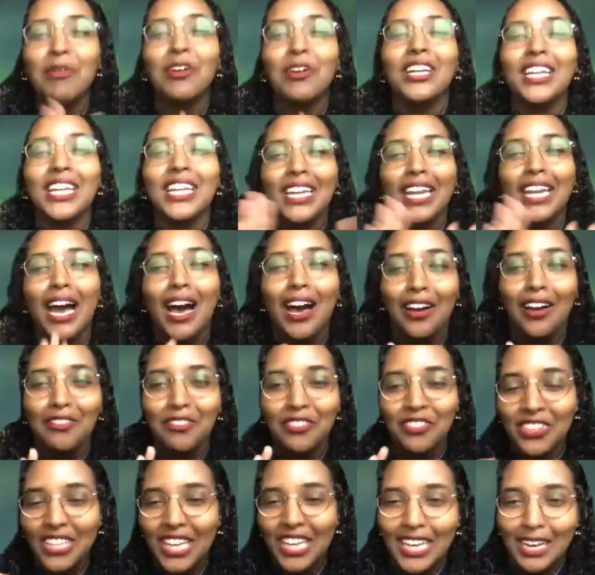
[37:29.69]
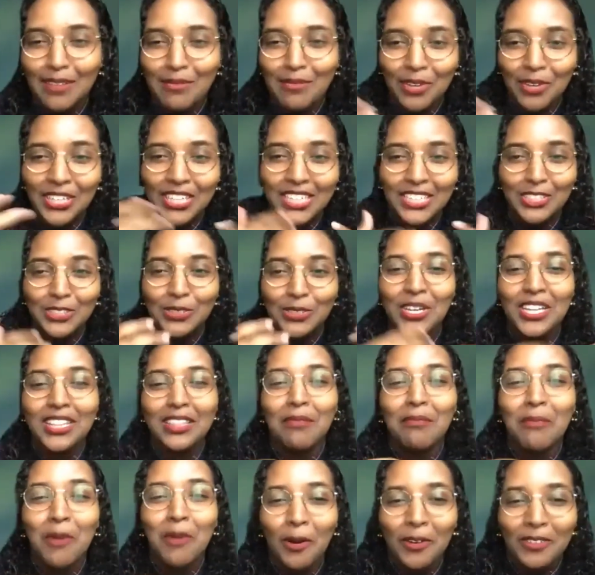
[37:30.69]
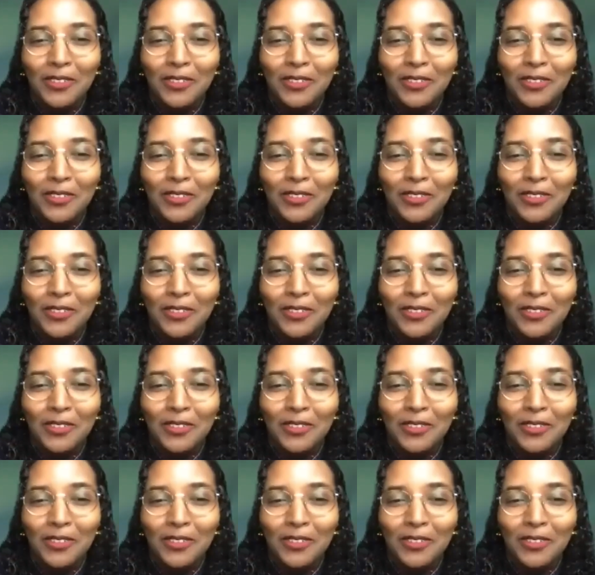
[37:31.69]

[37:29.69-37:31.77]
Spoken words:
enough. Like, I'm already doing the most. I